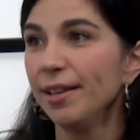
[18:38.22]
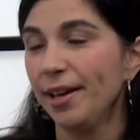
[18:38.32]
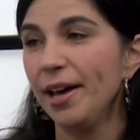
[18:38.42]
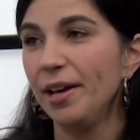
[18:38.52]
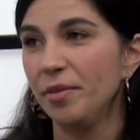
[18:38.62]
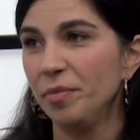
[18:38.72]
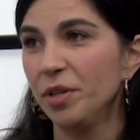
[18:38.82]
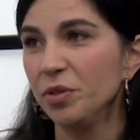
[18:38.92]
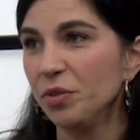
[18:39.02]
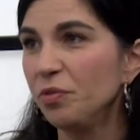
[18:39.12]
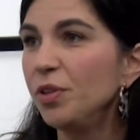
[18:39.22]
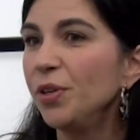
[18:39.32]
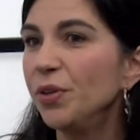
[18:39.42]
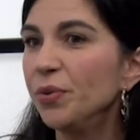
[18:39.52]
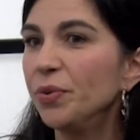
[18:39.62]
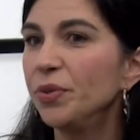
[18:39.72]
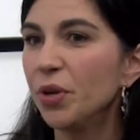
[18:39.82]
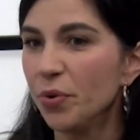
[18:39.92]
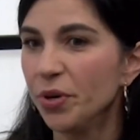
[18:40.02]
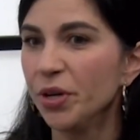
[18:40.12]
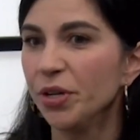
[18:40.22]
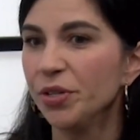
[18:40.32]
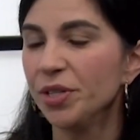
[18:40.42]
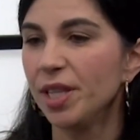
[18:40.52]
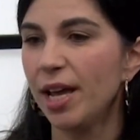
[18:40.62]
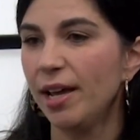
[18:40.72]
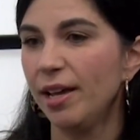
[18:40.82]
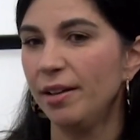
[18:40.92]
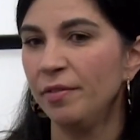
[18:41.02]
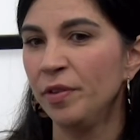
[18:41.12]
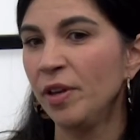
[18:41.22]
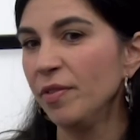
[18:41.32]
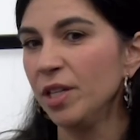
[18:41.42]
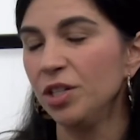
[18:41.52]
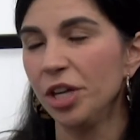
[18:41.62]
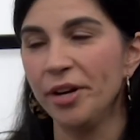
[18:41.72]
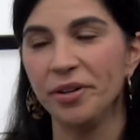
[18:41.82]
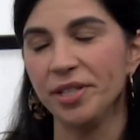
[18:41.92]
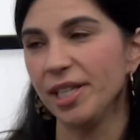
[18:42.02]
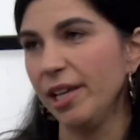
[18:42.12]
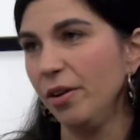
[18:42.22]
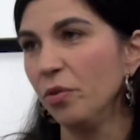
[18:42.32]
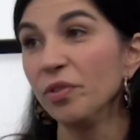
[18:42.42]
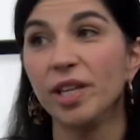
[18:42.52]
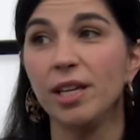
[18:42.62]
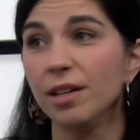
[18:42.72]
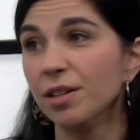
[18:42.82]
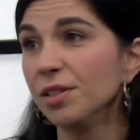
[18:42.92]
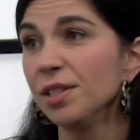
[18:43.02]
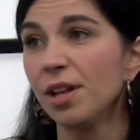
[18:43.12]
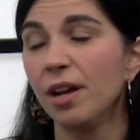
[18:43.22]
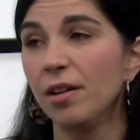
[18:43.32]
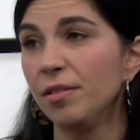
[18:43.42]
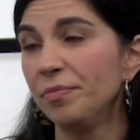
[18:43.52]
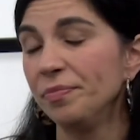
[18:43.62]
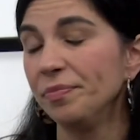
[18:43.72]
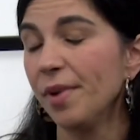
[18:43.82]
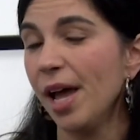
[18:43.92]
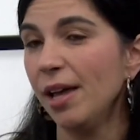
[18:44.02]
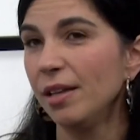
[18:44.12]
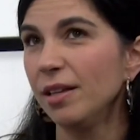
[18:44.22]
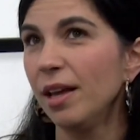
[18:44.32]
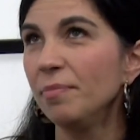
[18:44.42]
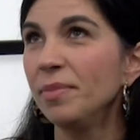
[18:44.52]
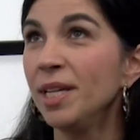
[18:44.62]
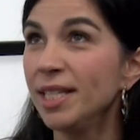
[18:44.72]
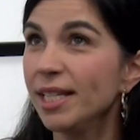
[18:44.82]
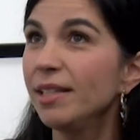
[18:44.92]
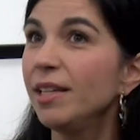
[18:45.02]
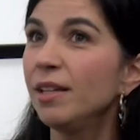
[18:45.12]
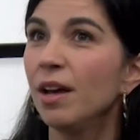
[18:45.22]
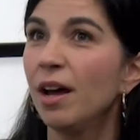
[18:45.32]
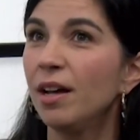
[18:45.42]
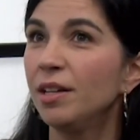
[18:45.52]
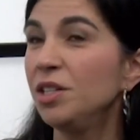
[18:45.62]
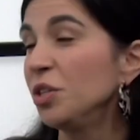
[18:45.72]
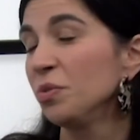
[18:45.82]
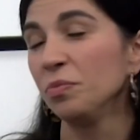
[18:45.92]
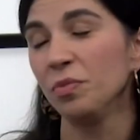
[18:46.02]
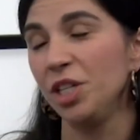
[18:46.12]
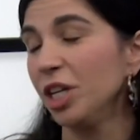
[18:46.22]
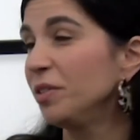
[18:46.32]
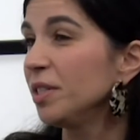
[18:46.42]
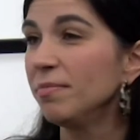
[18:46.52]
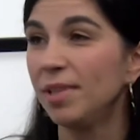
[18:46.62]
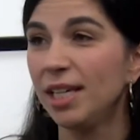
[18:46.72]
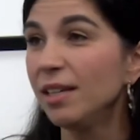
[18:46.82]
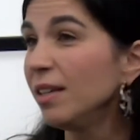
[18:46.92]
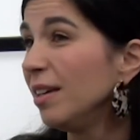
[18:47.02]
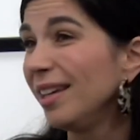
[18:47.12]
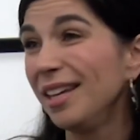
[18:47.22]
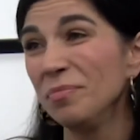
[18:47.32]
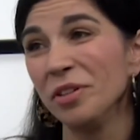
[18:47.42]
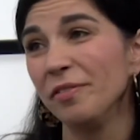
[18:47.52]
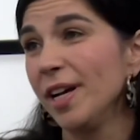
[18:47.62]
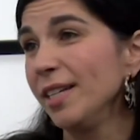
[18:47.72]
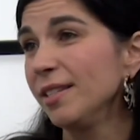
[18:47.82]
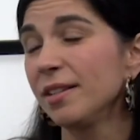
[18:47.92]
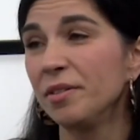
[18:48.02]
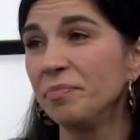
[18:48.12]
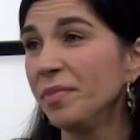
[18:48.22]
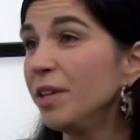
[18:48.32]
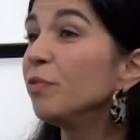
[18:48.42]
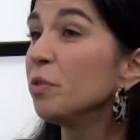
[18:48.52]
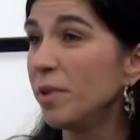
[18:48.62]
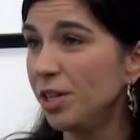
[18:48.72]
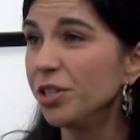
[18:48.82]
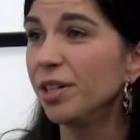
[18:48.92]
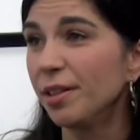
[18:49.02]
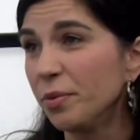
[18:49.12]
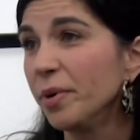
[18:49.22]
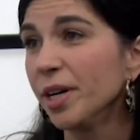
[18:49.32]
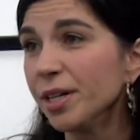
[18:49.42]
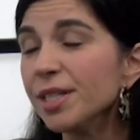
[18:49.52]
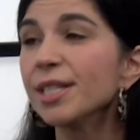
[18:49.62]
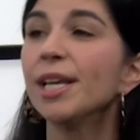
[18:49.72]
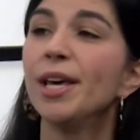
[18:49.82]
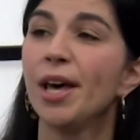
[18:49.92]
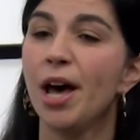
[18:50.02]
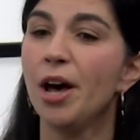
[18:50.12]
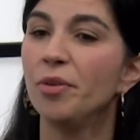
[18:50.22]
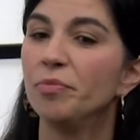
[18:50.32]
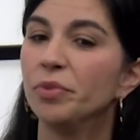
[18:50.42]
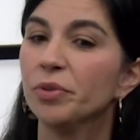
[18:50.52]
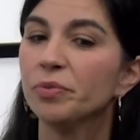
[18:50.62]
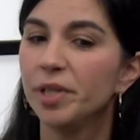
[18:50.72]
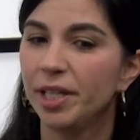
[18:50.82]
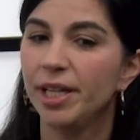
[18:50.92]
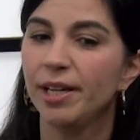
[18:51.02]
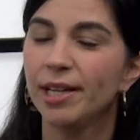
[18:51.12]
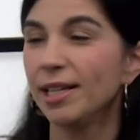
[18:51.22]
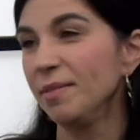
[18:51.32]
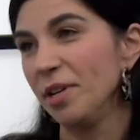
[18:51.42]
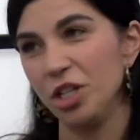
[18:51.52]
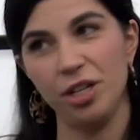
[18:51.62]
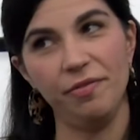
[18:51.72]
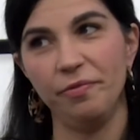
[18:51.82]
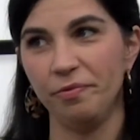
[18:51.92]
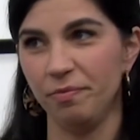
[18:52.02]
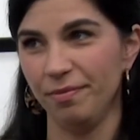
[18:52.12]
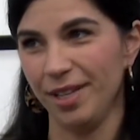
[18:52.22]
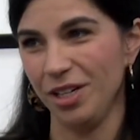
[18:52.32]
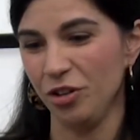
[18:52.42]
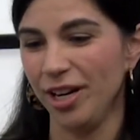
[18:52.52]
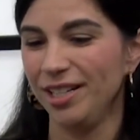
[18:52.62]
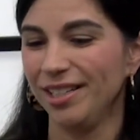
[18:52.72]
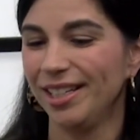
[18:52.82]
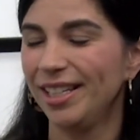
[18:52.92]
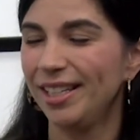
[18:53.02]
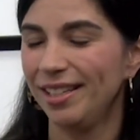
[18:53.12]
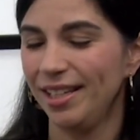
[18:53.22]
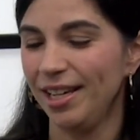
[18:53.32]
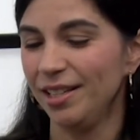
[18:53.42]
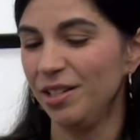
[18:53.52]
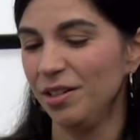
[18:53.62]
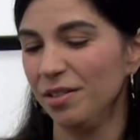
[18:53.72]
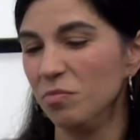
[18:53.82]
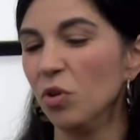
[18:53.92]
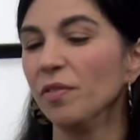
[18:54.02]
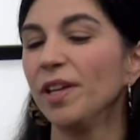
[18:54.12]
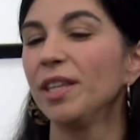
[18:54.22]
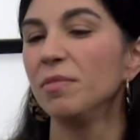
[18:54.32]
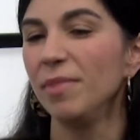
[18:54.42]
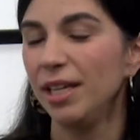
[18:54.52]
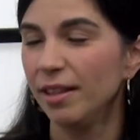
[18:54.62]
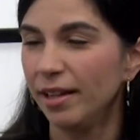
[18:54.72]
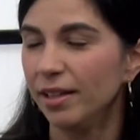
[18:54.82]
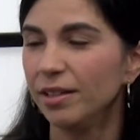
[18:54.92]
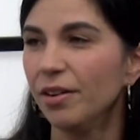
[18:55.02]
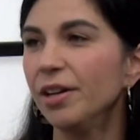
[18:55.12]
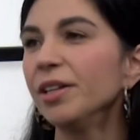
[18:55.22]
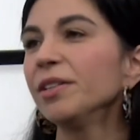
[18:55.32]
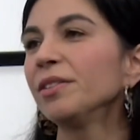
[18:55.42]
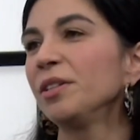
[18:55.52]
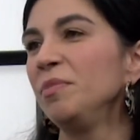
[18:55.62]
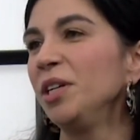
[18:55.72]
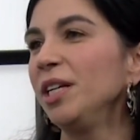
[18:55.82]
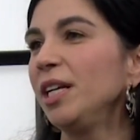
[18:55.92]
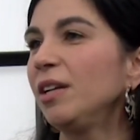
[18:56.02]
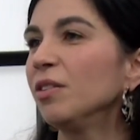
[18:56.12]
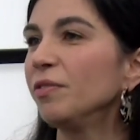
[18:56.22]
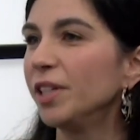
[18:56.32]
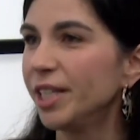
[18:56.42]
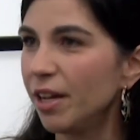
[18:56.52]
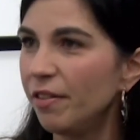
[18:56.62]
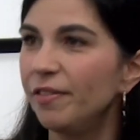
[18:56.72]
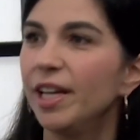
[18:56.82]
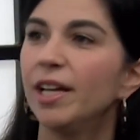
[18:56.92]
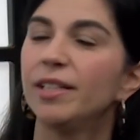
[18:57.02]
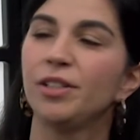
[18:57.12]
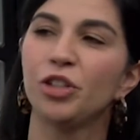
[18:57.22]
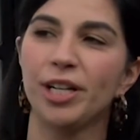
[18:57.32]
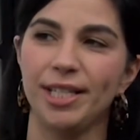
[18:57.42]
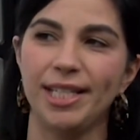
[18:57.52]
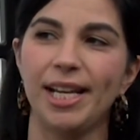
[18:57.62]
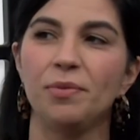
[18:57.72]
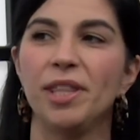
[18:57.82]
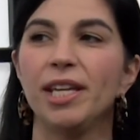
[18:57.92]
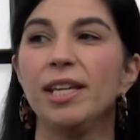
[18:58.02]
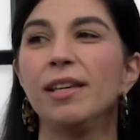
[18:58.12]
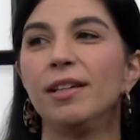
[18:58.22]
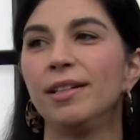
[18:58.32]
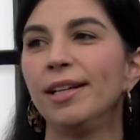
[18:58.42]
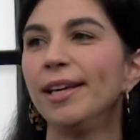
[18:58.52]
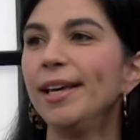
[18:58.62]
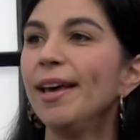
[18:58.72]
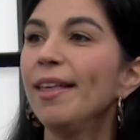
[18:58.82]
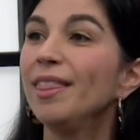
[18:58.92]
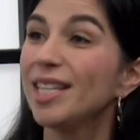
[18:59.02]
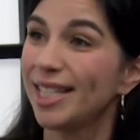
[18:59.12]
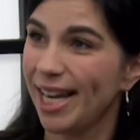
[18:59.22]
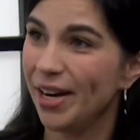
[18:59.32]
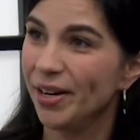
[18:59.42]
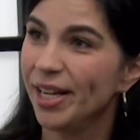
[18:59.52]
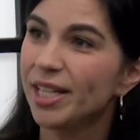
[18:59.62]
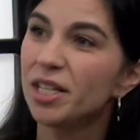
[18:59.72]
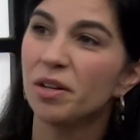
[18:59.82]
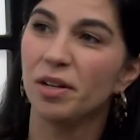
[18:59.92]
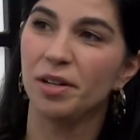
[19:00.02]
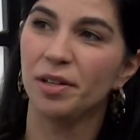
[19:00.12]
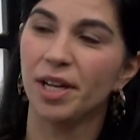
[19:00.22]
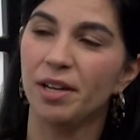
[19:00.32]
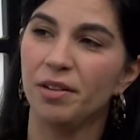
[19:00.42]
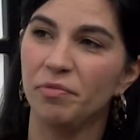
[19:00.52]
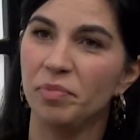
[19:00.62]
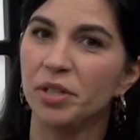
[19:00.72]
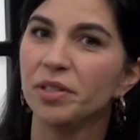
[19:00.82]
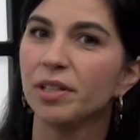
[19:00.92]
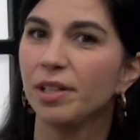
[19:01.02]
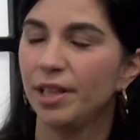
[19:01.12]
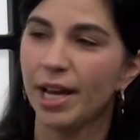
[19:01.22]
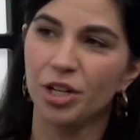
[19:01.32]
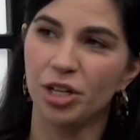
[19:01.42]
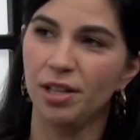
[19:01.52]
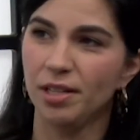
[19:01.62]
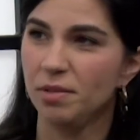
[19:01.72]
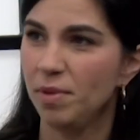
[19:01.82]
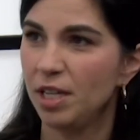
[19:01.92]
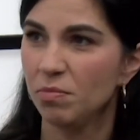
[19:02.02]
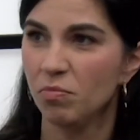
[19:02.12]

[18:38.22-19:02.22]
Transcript: Mm-hmm. Um, there's a few donors that have given generously over the years. Um, basically, uh, you just reach out to me and provide some information on the works. Um, we're really, as I mentioned, like trying to get to more of like the Main Line art community or mm-hmm. Philadelphia, trying to mm-hmm. stay within this area mm-hmm. to kind of build a collection that speaks